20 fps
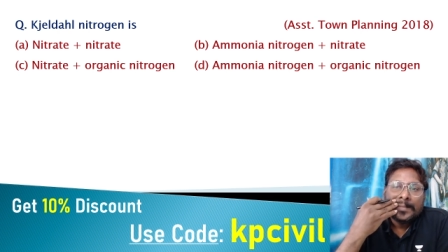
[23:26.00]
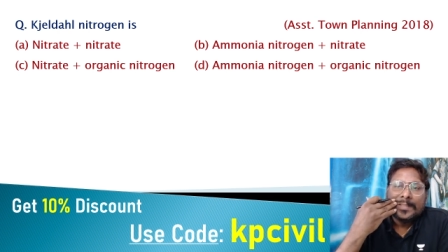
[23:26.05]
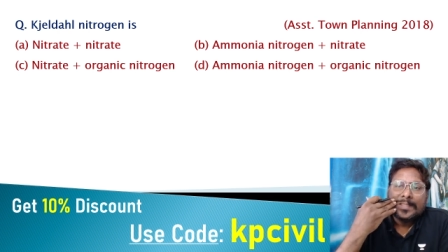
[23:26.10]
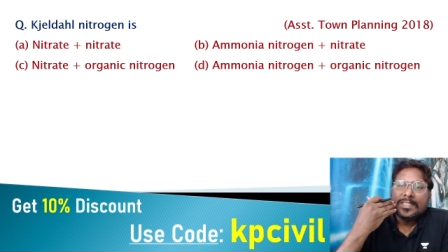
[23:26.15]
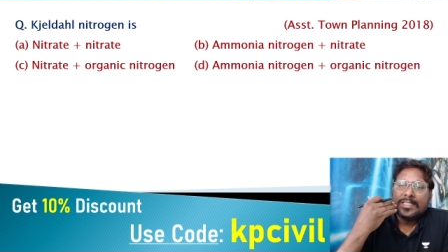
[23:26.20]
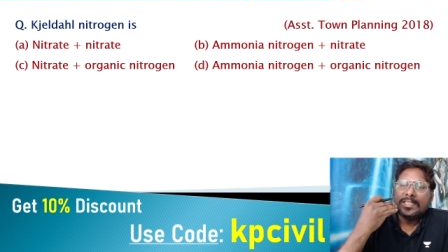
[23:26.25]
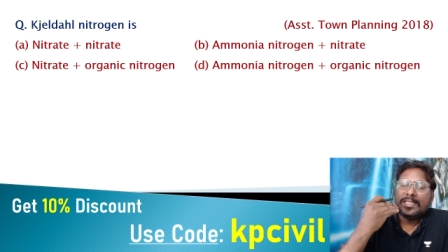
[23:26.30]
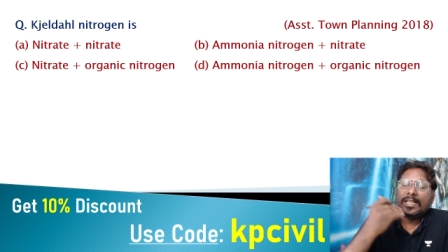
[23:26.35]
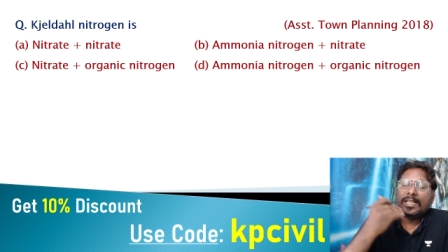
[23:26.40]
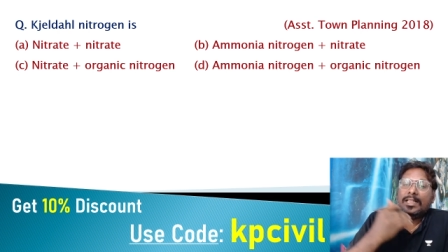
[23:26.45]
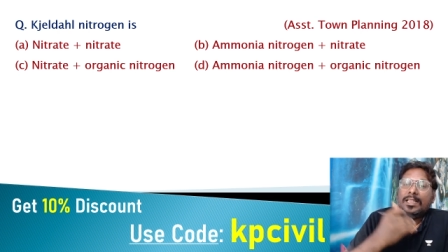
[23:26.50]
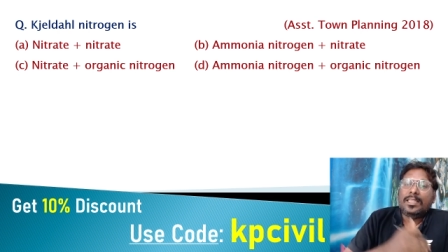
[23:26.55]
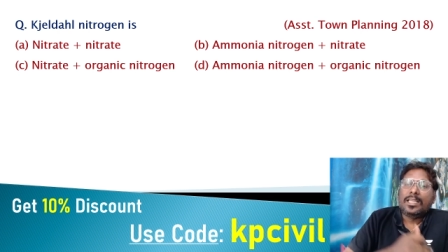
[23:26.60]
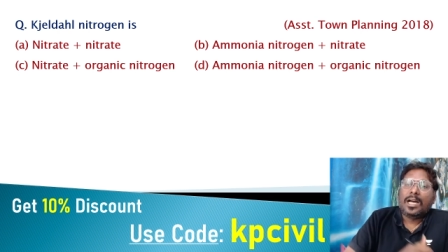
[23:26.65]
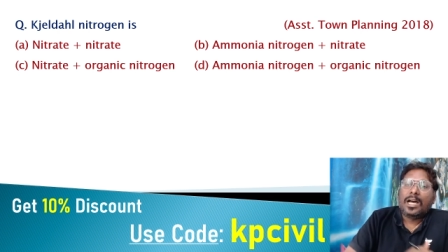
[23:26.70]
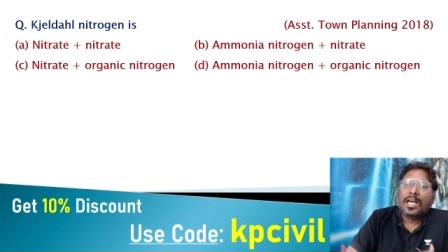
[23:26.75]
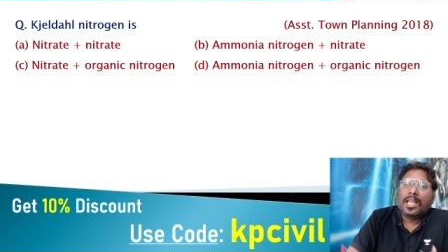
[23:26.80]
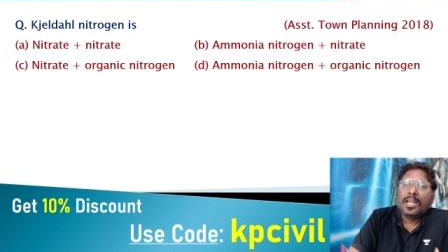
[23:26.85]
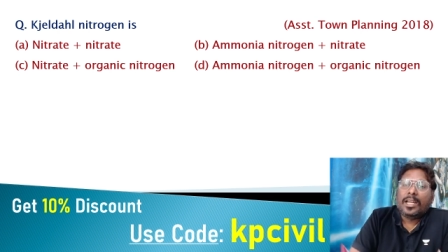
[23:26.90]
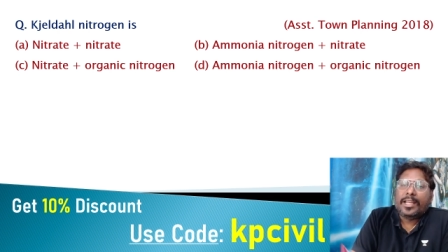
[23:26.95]

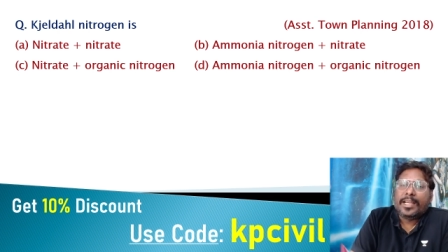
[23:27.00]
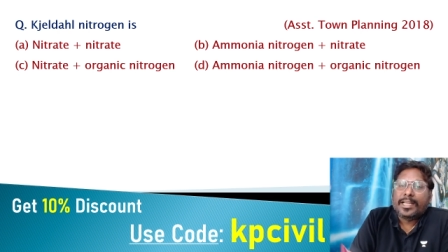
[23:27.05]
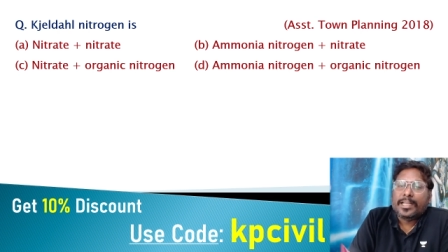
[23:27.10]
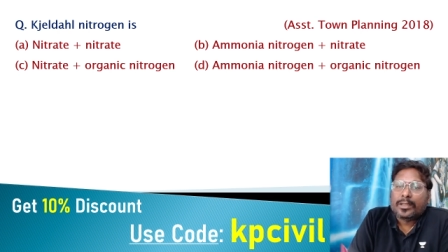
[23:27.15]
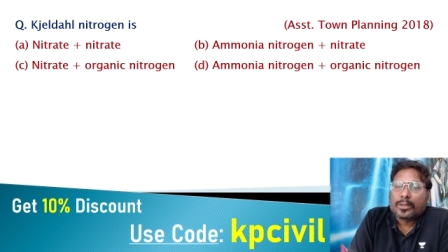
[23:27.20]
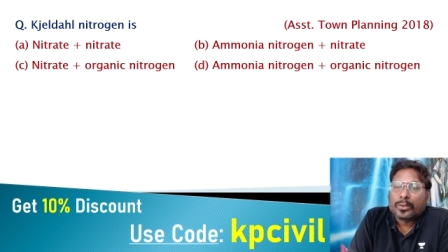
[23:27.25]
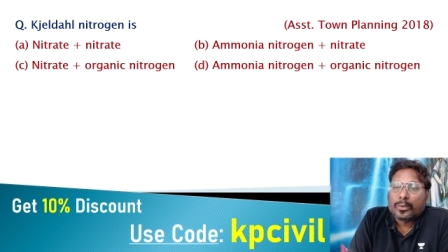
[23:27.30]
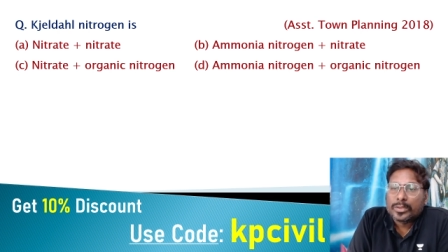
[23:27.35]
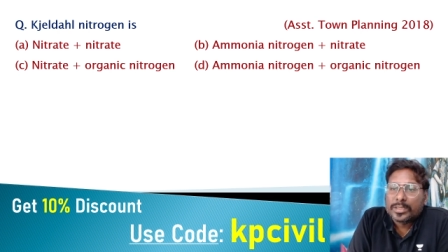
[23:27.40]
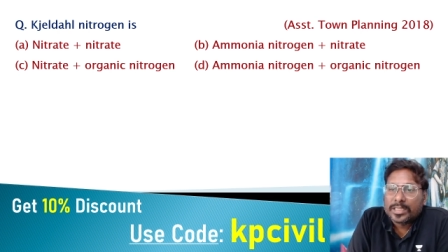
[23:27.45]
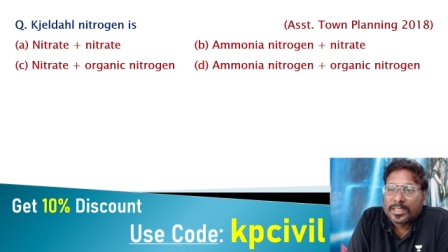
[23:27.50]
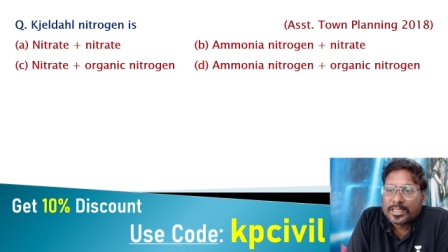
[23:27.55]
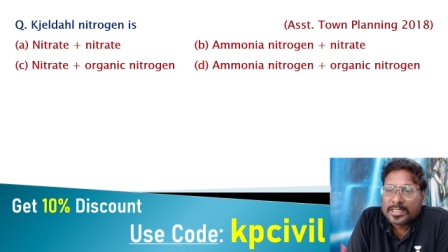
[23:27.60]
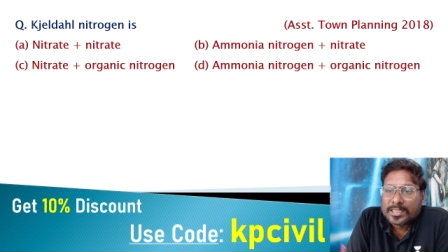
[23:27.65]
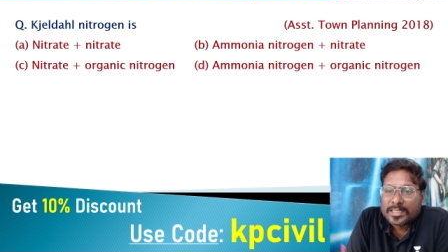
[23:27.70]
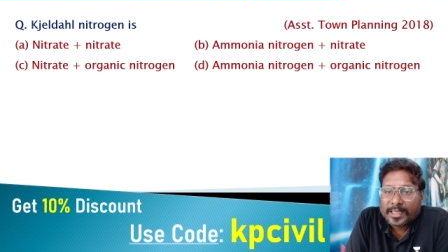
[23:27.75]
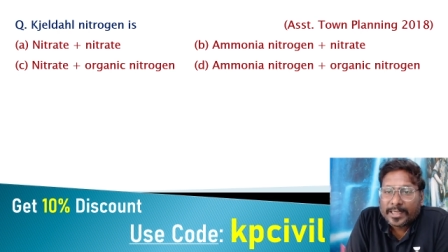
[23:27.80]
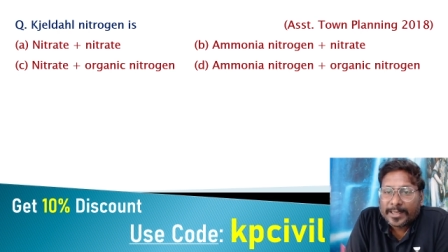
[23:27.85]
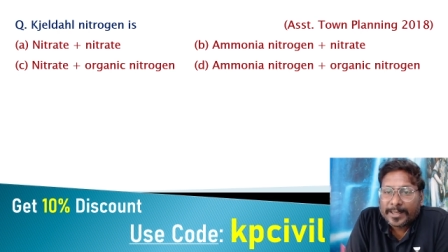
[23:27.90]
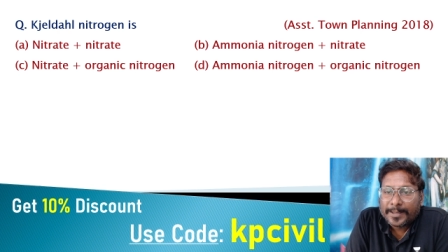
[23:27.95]
Xeldol nitrogen
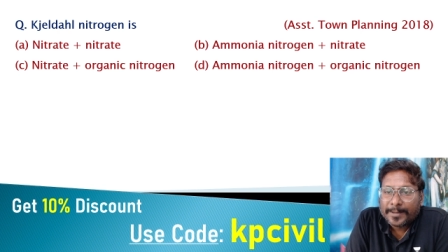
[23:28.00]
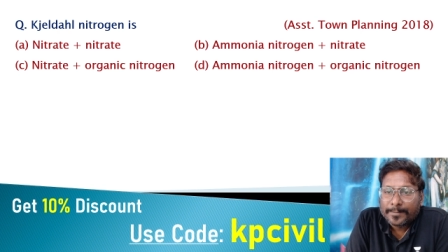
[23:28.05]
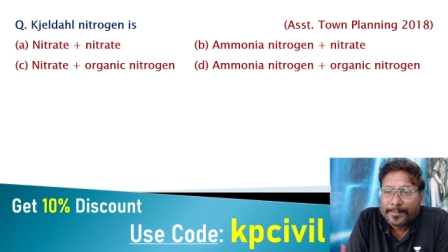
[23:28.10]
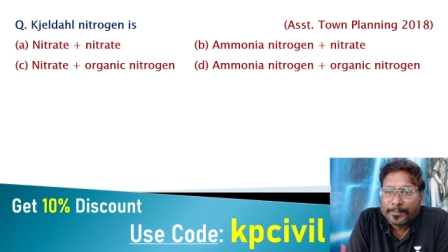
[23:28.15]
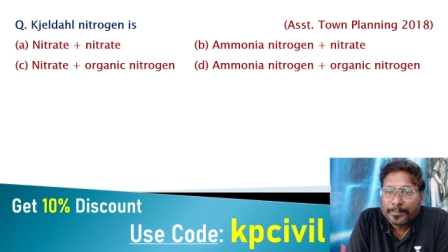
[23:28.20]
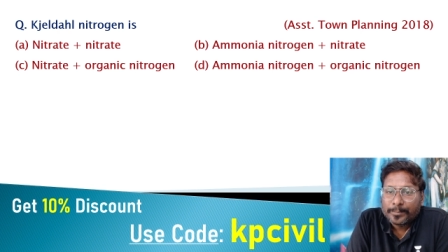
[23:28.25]
is a